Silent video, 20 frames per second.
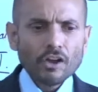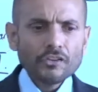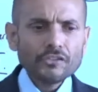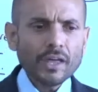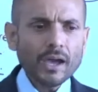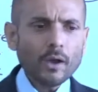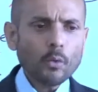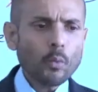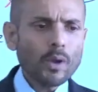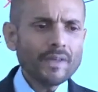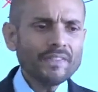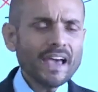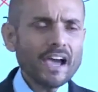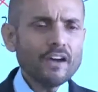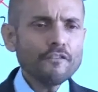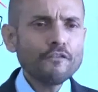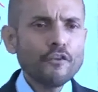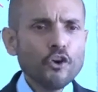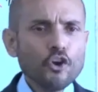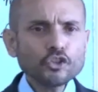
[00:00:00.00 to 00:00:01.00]
Now, when
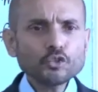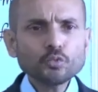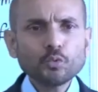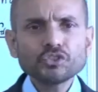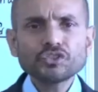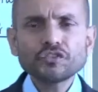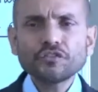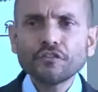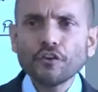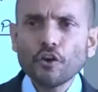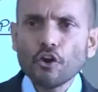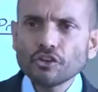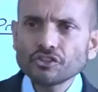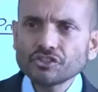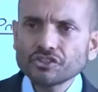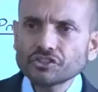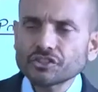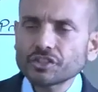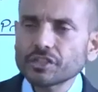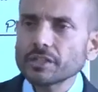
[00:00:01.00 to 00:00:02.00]
that verse was
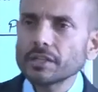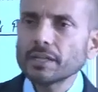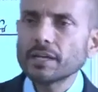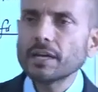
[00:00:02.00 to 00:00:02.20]
first